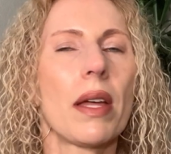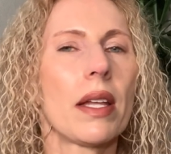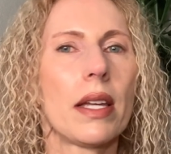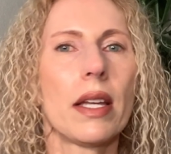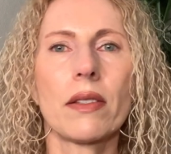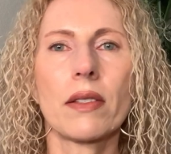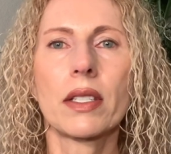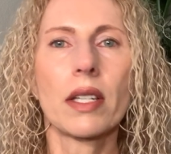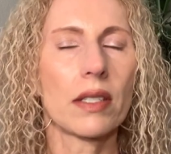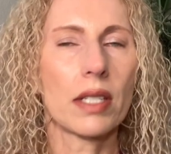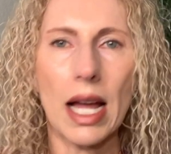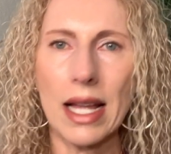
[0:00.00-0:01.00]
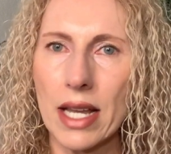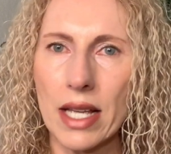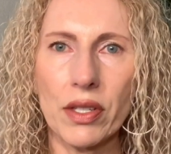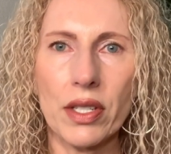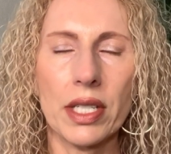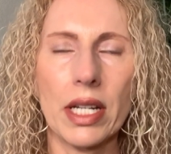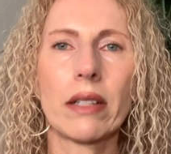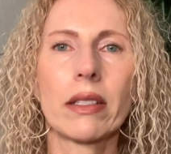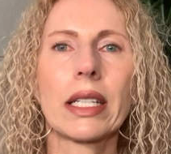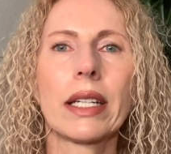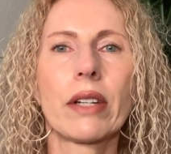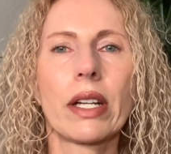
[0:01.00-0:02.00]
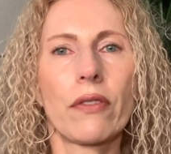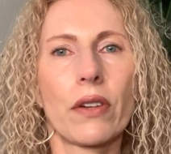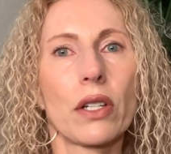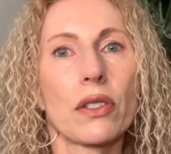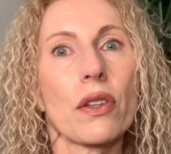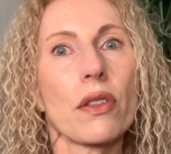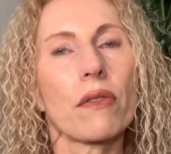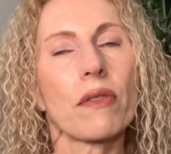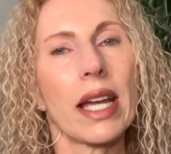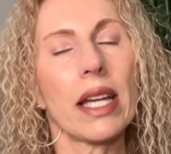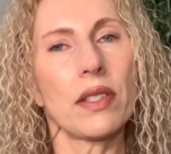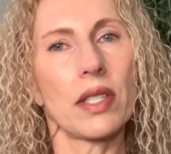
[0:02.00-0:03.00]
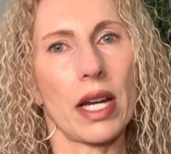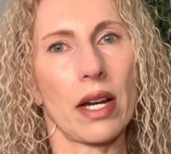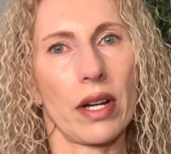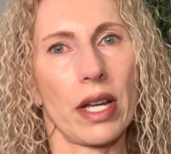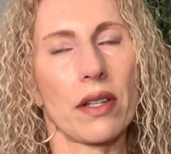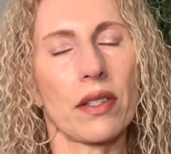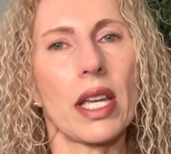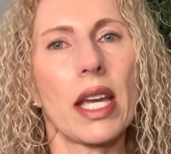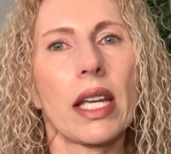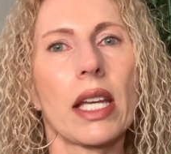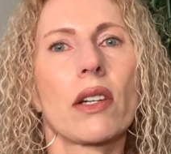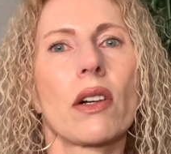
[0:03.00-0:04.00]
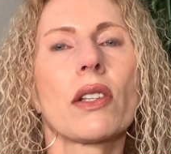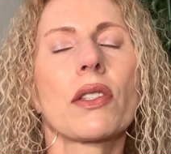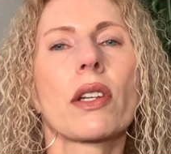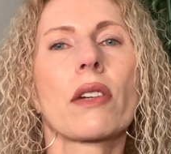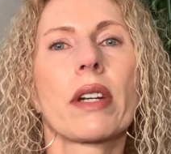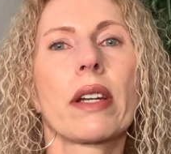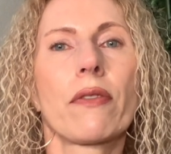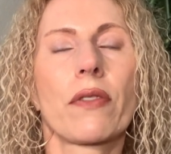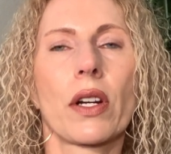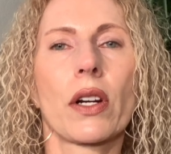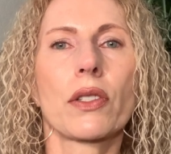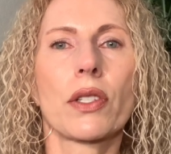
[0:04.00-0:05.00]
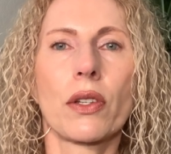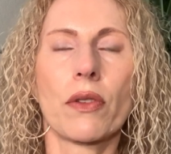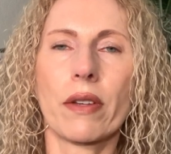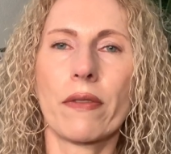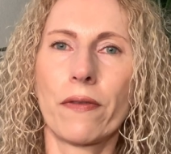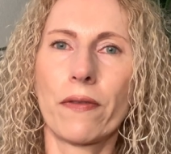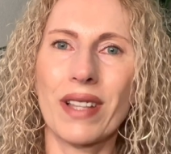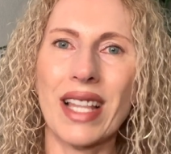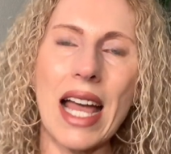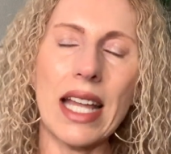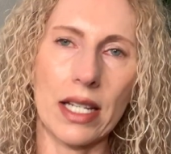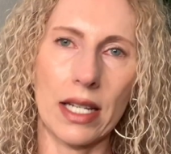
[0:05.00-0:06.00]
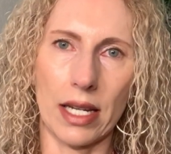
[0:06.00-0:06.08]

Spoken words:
it does not necessarily refer to the raised areas. It can also refer to the flattened